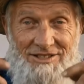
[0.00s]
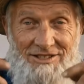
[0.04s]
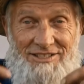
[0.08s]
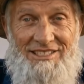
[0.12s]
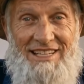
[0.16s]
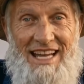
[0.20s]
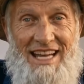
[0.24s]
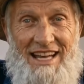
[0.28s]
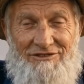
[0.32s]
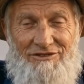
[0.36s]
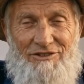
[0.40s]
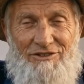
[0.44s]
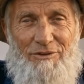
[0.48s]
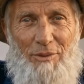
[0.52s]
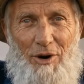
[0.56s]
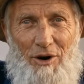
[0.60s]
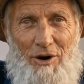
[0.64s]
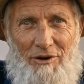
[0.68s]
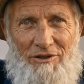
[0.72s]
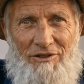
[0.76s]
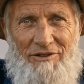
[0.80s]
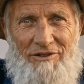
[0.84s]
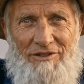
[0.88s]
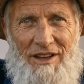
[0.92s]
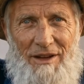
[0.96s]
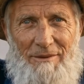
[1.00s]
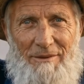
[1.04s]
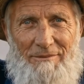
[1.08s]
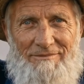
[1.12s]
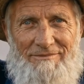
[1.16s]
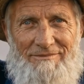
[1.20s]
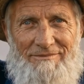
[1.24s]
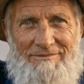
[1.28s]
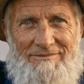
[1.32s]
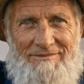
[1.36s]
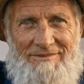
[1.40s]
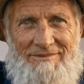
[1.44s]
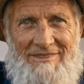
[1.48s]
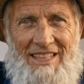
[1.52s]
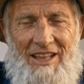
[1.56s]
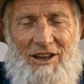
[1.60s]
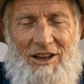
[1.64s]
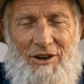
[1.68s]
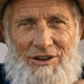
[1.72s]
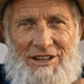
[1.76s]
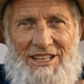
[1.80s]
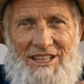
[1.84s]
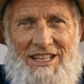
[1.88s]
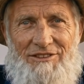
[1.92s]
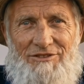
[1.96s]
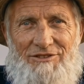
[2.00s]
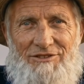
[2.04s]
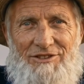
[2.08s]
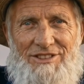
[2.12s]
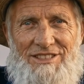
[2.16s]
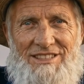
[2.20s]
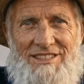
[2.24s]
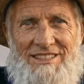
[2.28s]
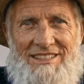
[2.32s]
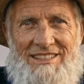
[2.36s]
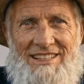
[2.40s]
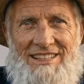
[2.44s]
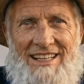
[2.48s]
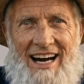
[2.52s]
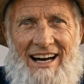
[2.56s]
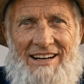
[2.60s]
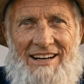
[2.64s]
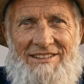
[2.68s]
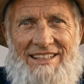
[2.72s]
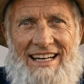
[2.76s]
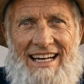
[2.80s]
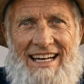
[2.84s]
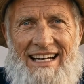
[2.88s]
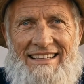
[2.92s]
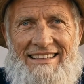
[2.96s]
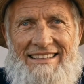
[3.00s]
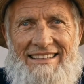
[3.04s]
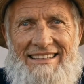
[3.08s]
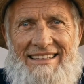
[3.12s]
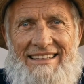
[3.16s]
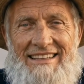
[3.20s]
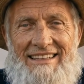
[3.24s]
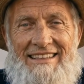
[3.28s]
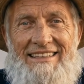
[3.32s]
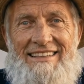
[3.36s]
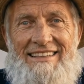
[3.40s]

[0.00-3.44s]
The seed costs the same for both of them. The only difference is the